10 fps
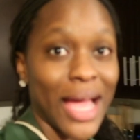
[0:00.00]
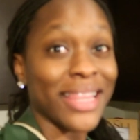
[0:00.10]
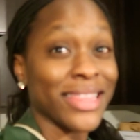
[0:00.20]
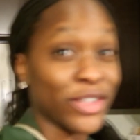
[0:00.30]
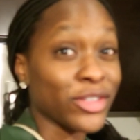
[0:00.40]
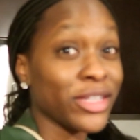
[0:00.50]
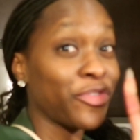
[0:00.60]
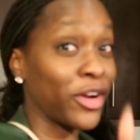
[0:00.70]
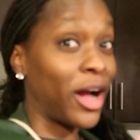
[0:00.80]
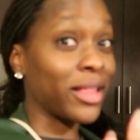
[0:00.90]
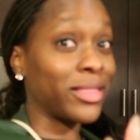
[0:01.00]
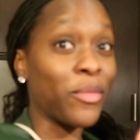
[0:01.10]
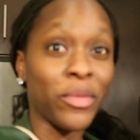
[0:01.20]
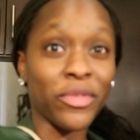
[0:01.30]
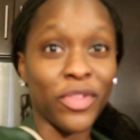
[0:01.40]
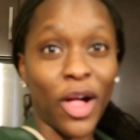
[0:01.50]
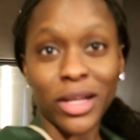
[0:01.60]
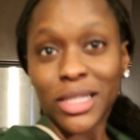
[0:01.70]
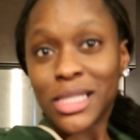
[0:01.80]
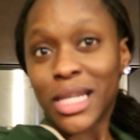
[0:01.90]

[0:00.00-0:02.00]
I literally forgot that we were vlogging